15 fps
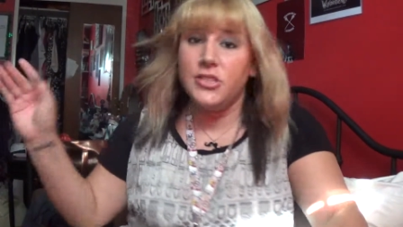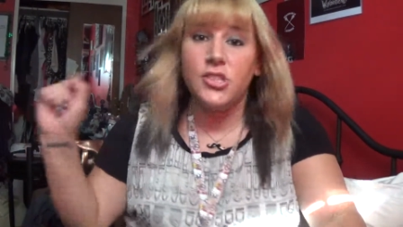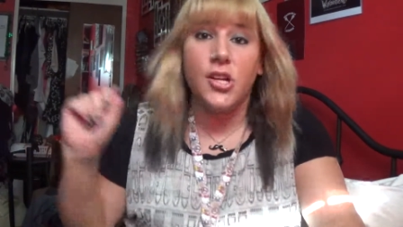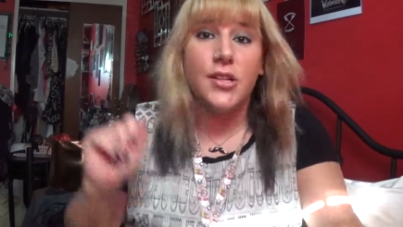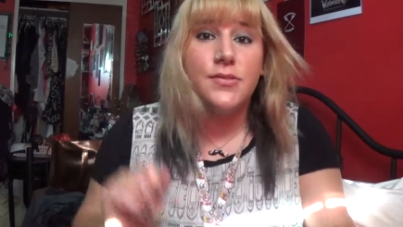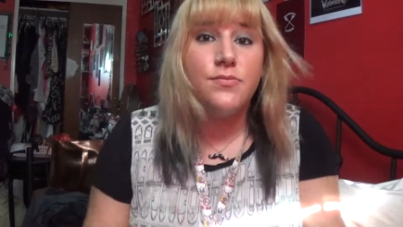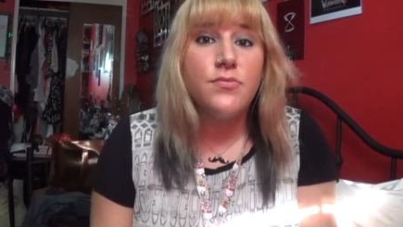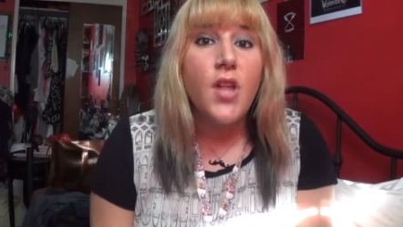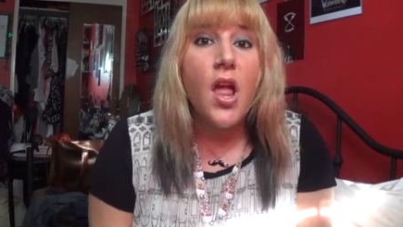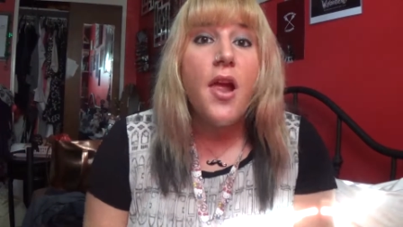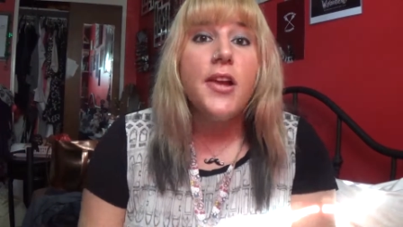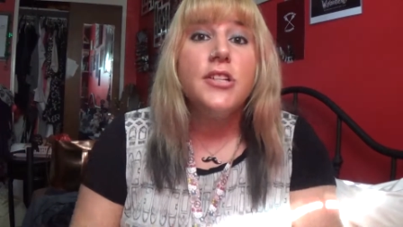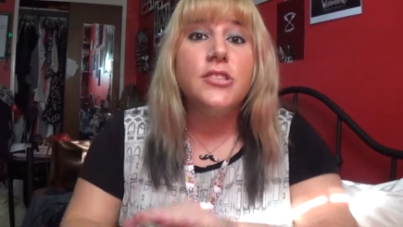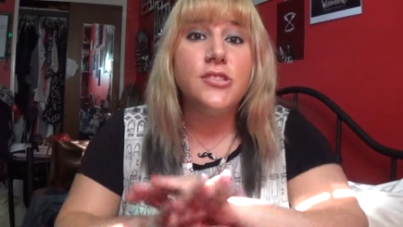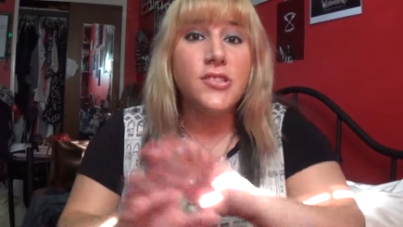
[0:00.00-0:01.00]
Sorry.
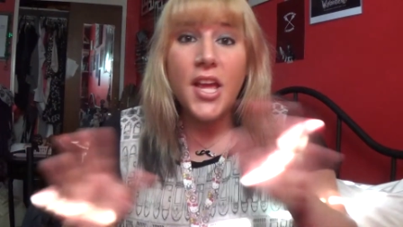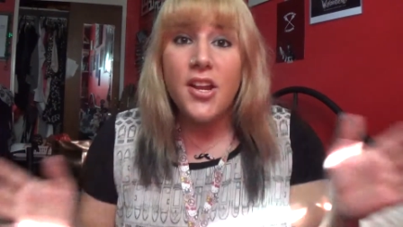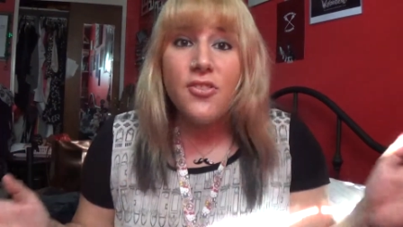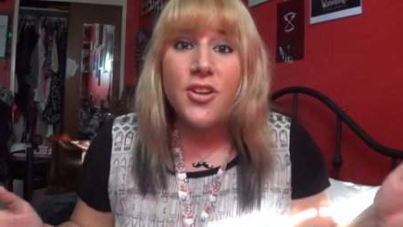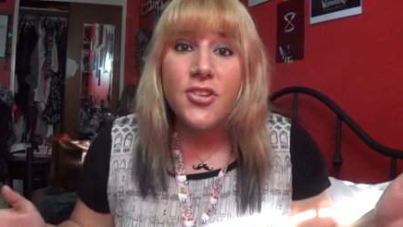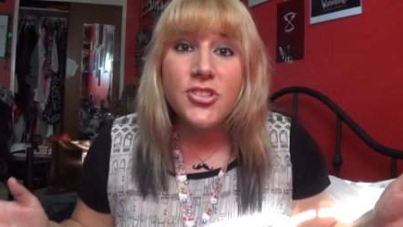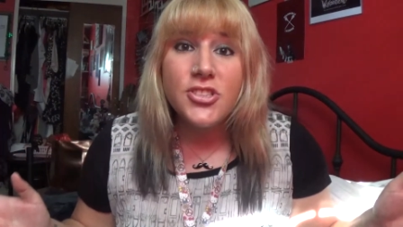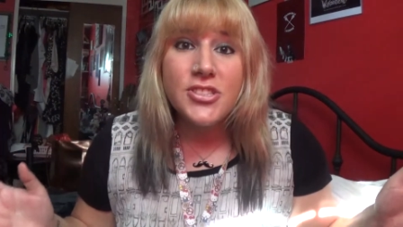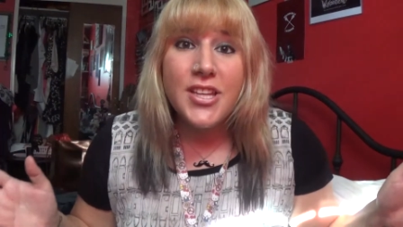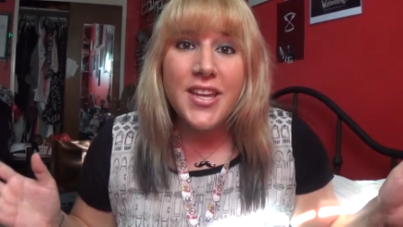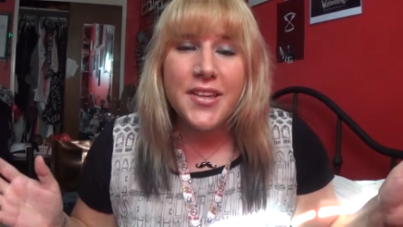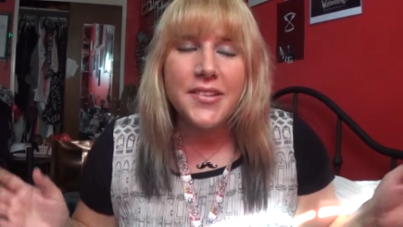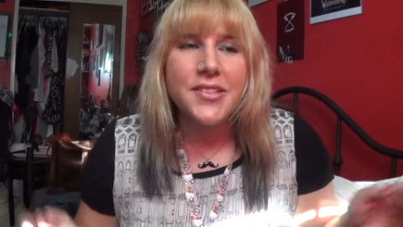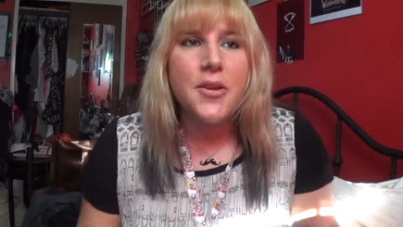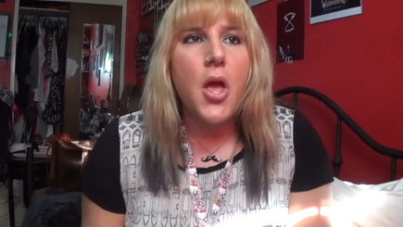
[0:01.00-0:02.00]
They don't understand.